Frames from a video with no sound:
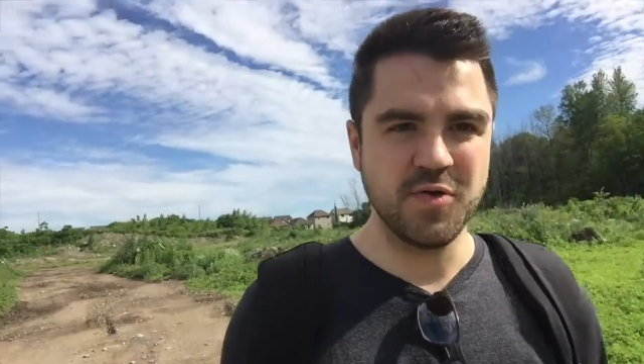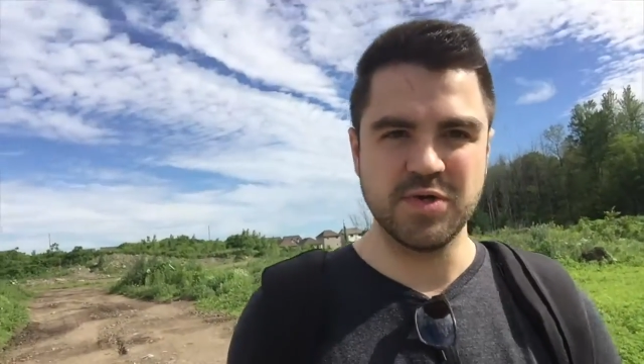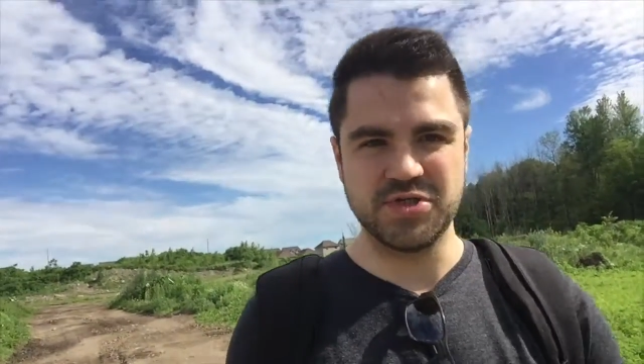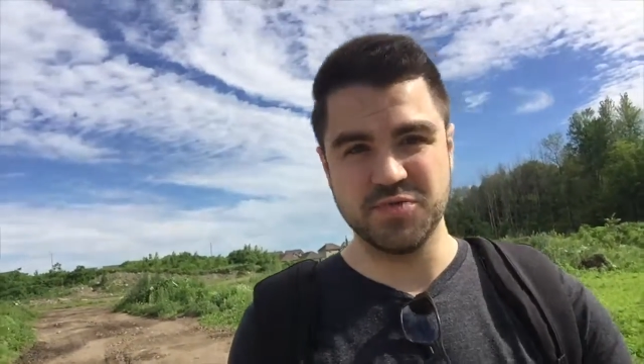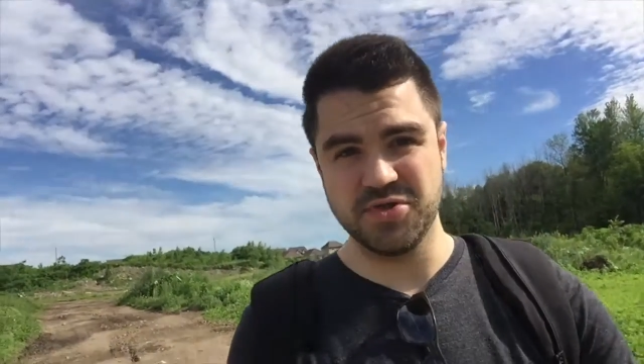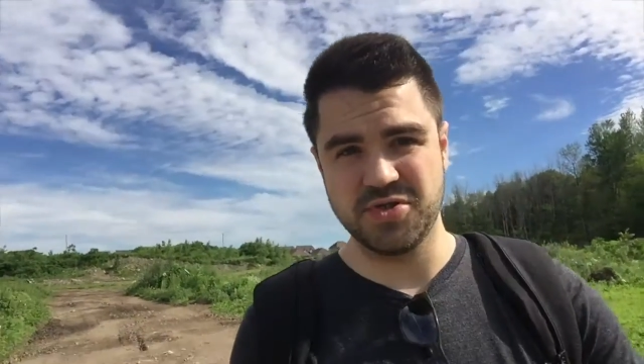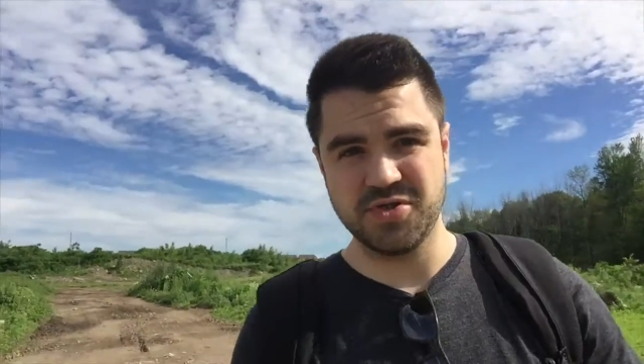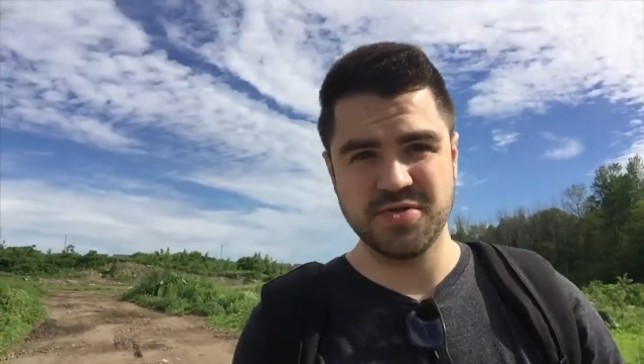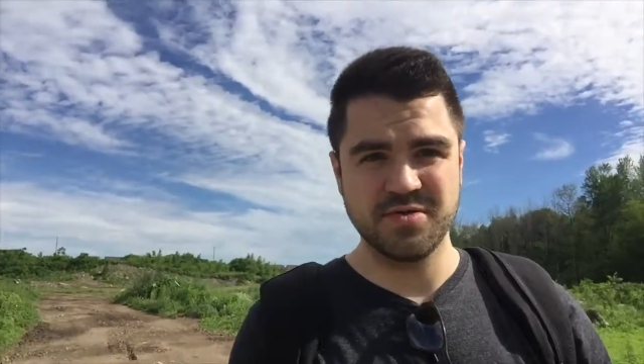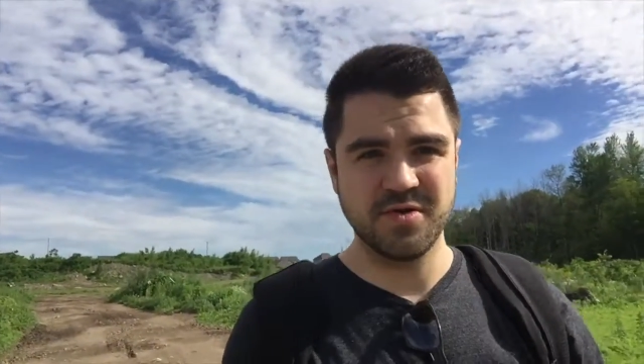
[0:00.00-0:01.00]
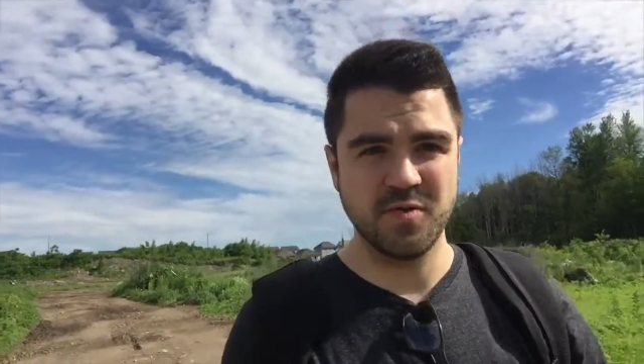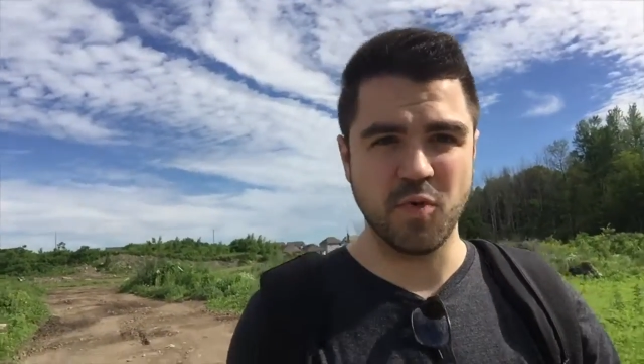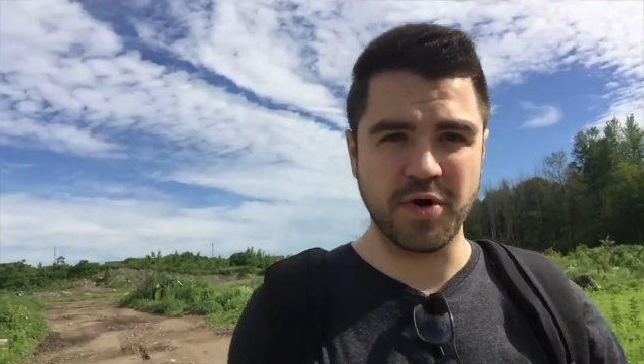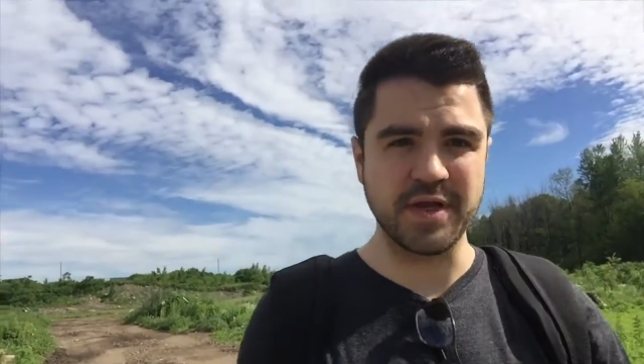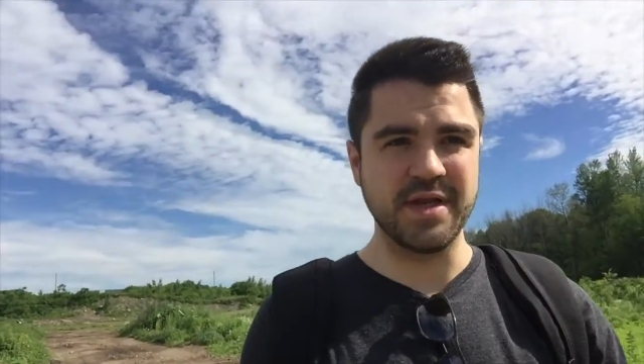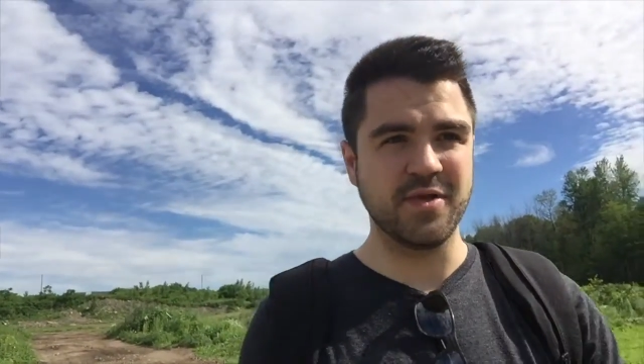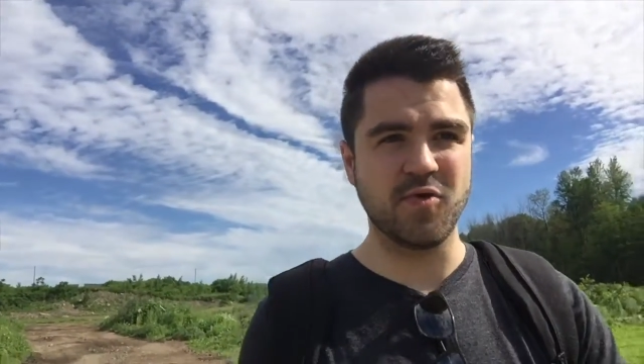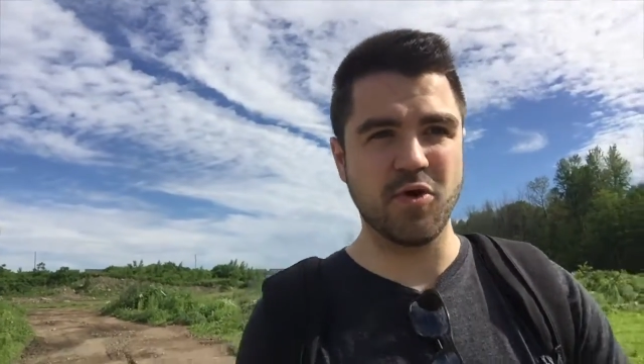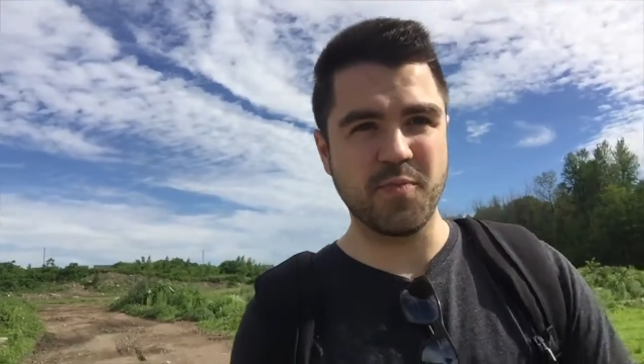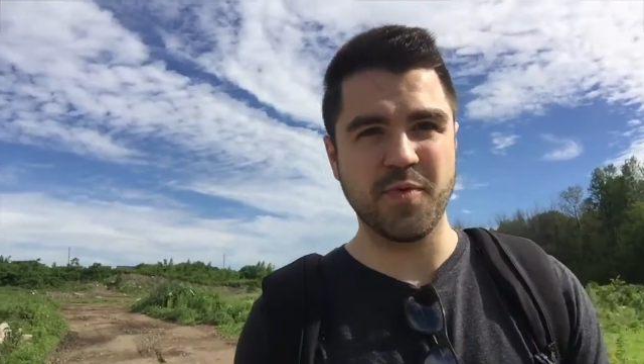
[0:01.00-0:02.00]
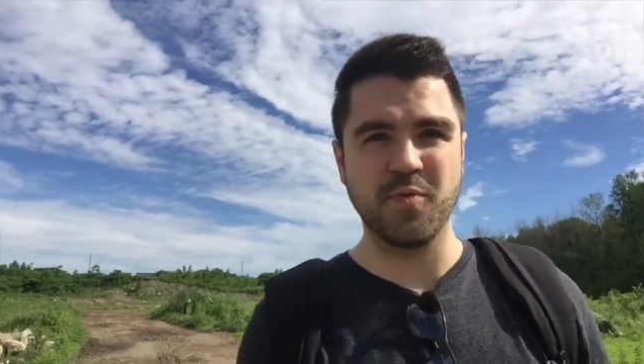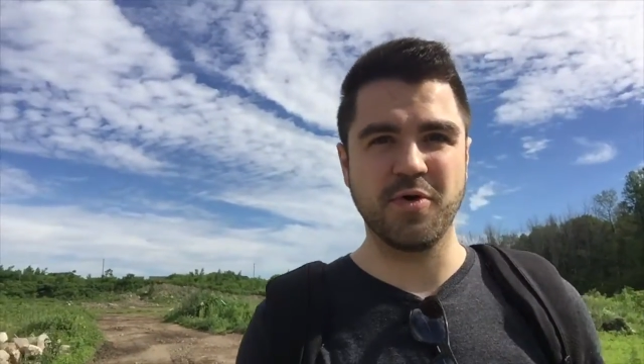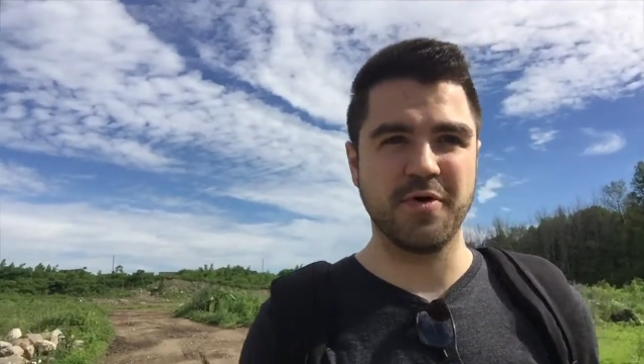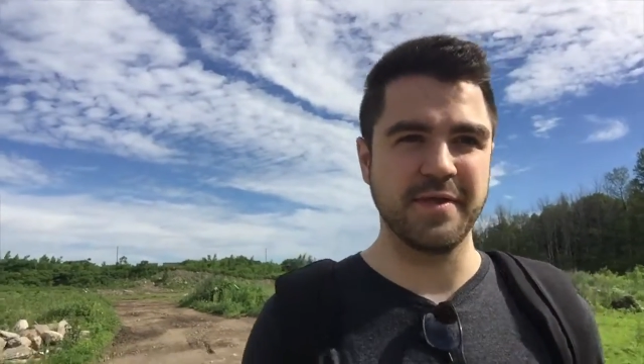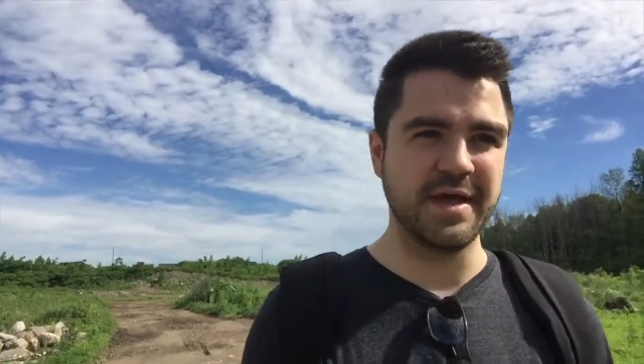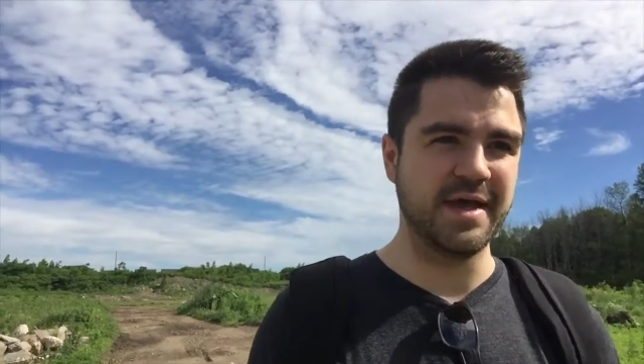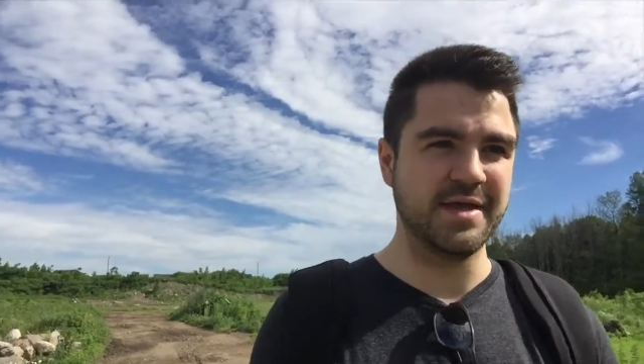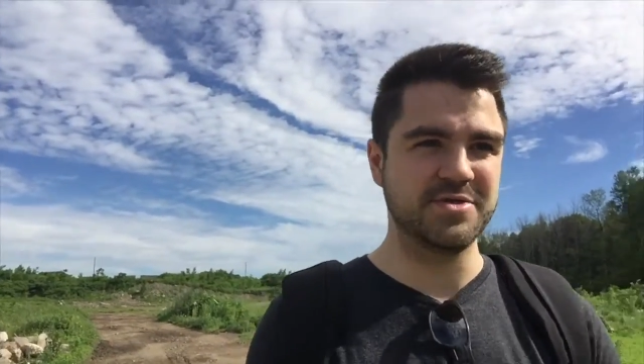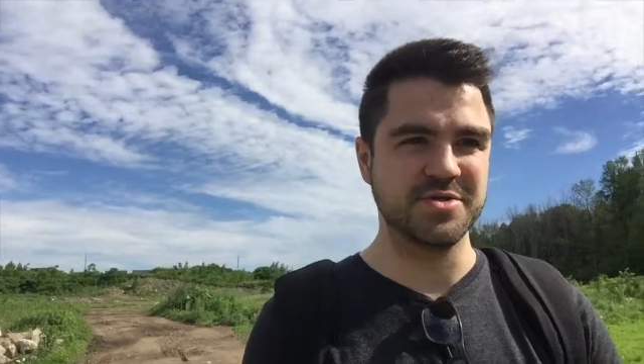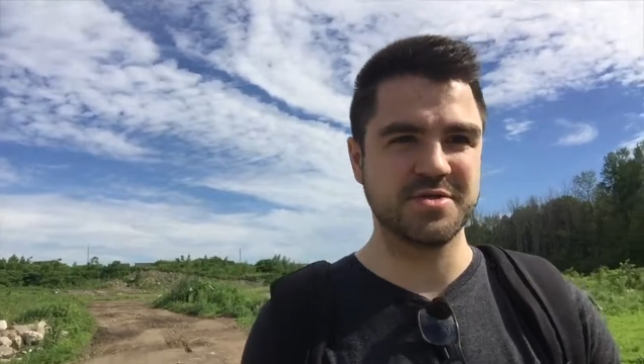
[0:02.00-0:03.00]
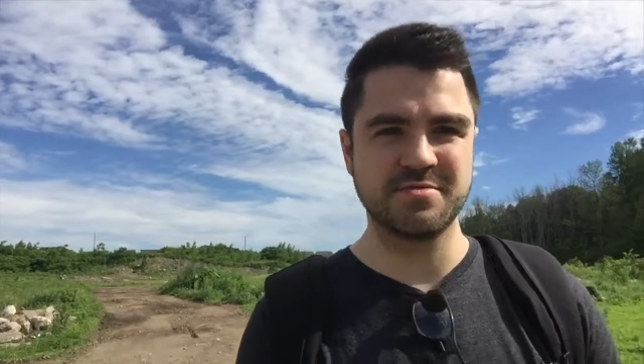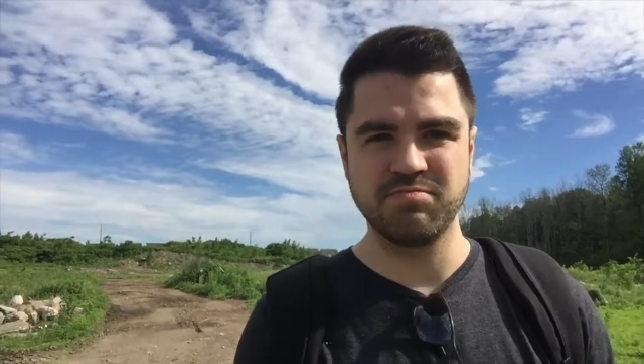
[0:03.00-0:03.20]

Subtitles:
which was working in the corporate world and just